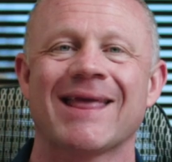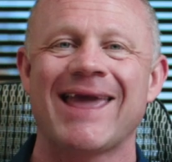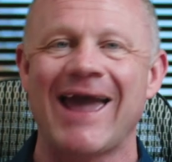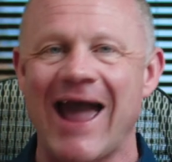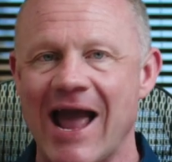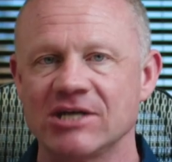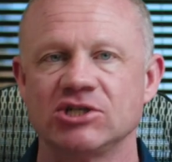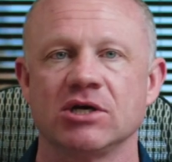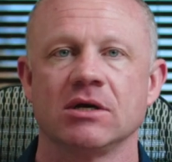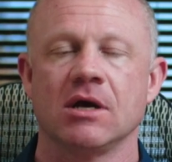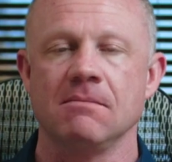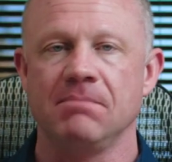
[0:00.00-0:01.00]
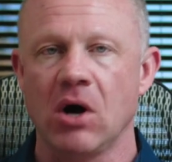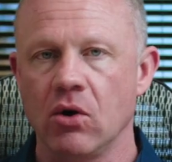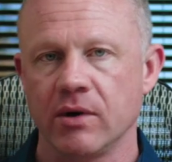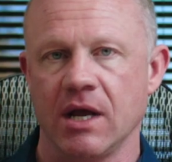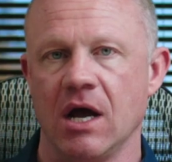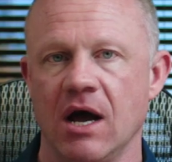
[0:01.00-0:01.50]
cash
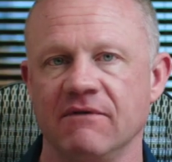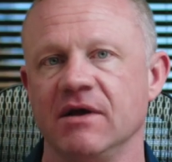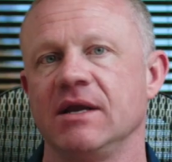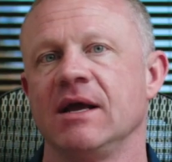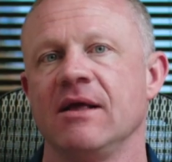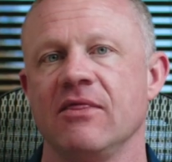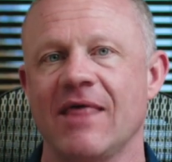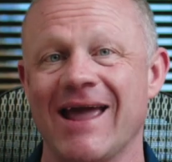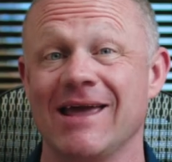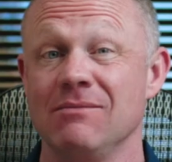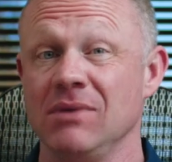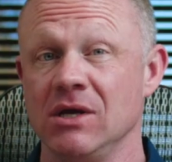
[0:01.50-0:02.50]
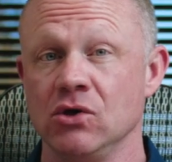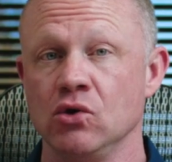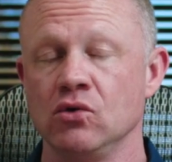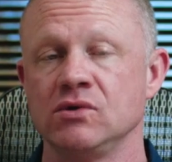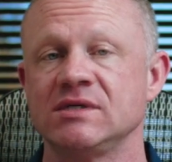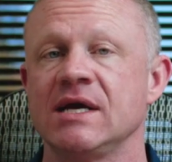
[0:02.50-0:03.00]
component of it that can be
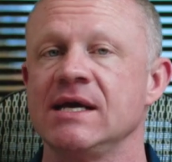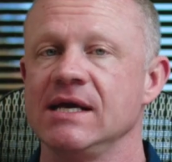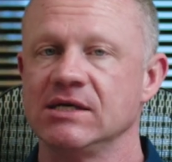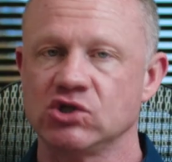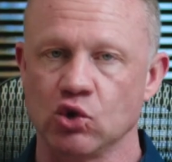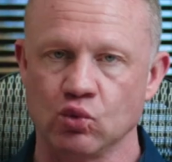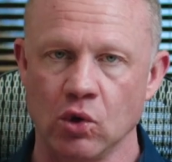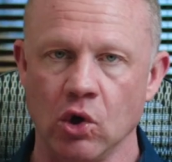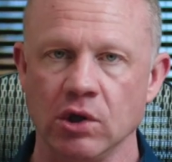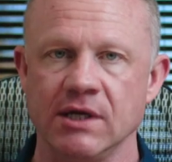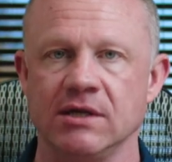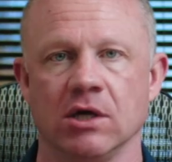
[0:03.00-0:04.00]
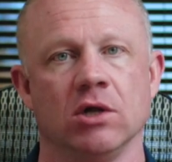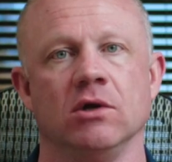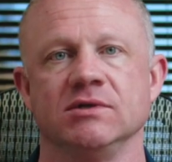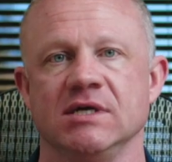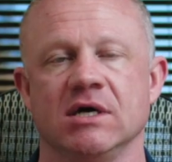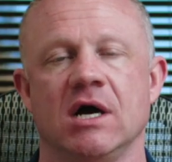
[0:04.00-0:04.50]
used is to roll in the
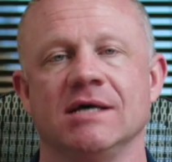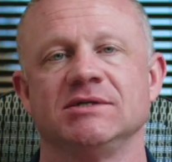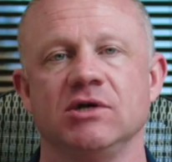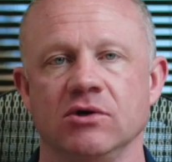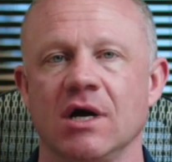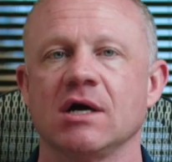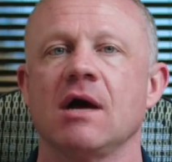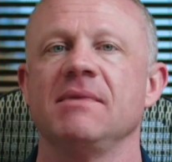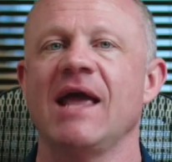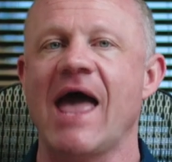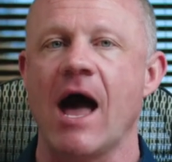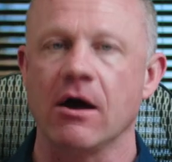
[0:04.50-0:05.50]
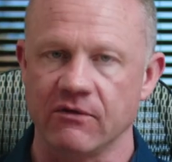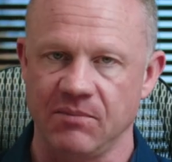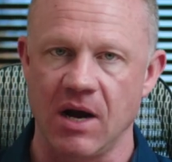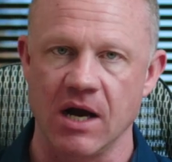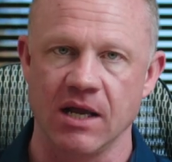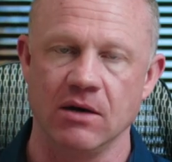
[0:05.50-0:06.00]
closing costs so that you're not coming out of
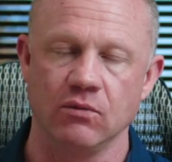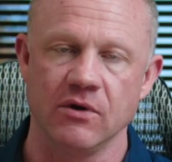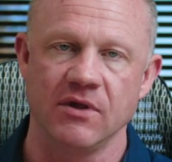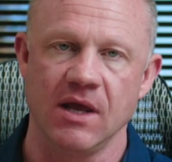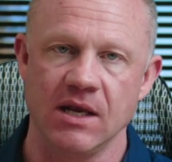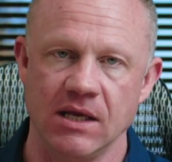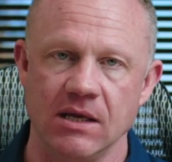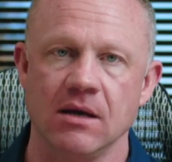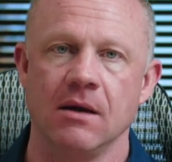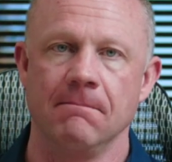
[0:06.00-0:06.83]
pocket with any